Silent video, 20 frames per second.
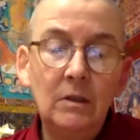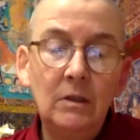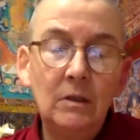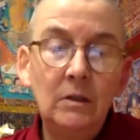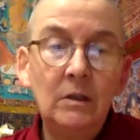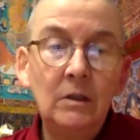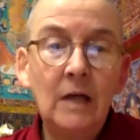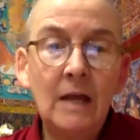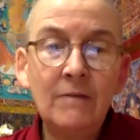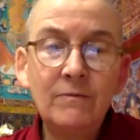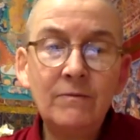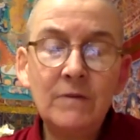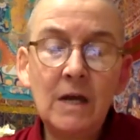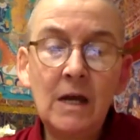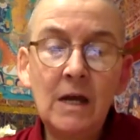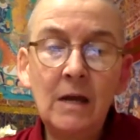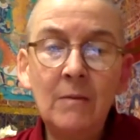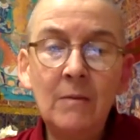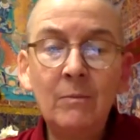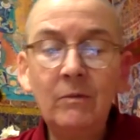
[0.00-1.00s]

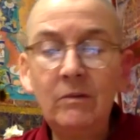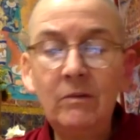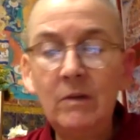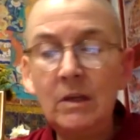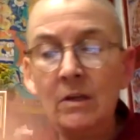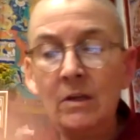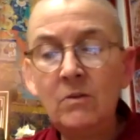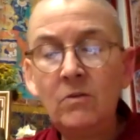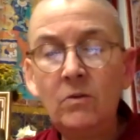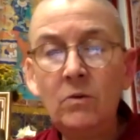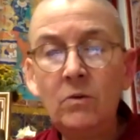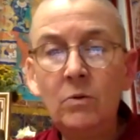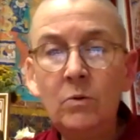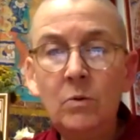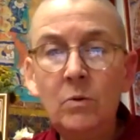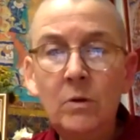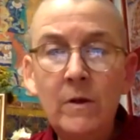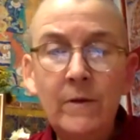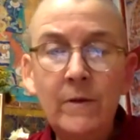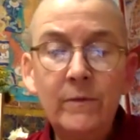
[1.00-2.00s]
lifetimes into
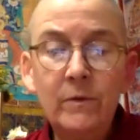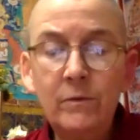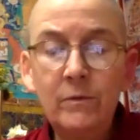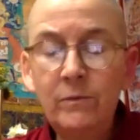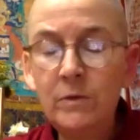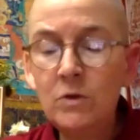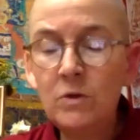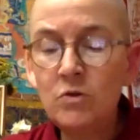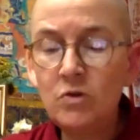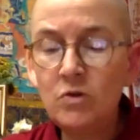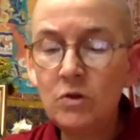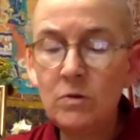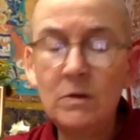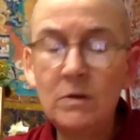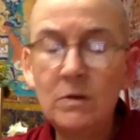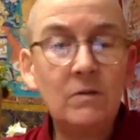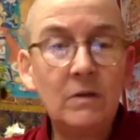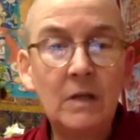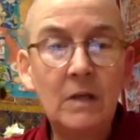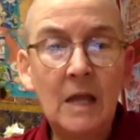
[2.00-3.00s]
the future,
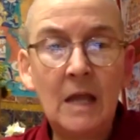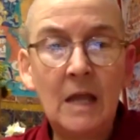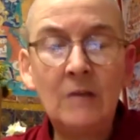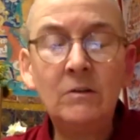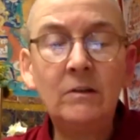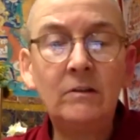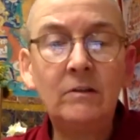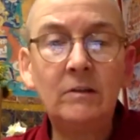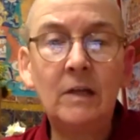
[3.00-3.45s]
into endless